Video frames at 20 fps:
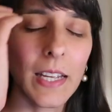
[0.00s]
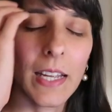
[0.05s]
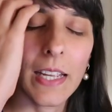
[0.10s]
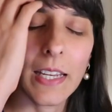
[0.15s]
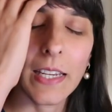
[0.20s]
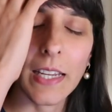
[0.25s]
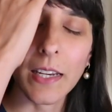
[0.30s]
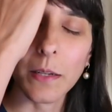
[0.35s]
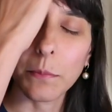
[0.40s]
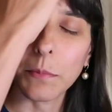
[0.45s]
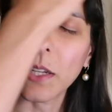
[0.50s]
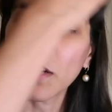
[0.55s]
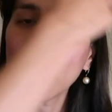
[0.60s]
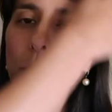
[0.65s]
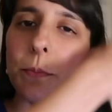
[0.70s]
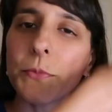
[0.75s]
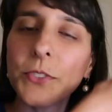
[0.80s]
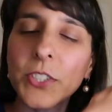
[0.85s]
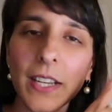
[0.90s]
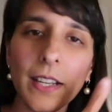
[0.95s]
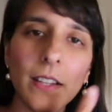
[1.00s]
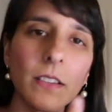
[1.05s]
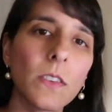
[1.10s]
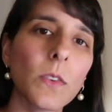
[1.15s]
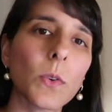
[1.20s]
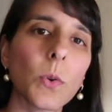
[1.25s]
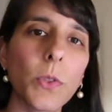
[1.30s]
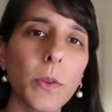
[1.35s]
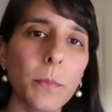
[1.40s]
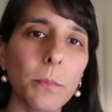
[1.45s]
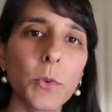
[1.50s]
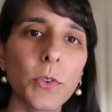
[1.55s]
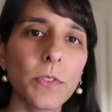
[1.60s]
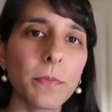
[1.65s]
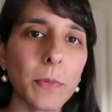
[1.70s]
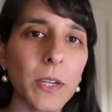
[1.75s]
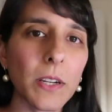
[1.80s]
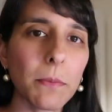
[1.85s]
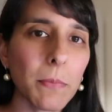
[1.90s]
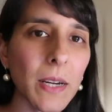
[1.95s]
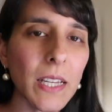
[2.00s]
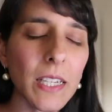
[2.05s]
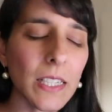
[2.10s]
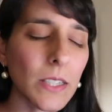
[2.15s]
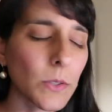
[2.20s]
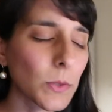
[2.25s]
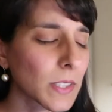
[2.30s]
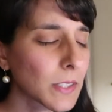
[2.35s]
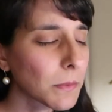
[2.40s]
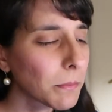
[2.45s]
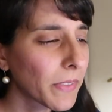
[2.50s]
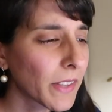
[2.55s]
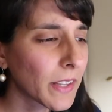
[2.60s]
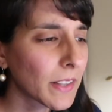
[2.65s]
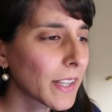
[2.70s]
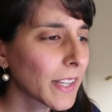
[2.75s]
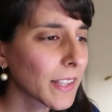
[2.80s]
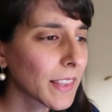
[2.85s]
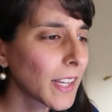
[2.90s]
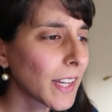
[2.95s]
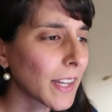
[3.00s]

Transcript: inanimate objects or the movement of money or something like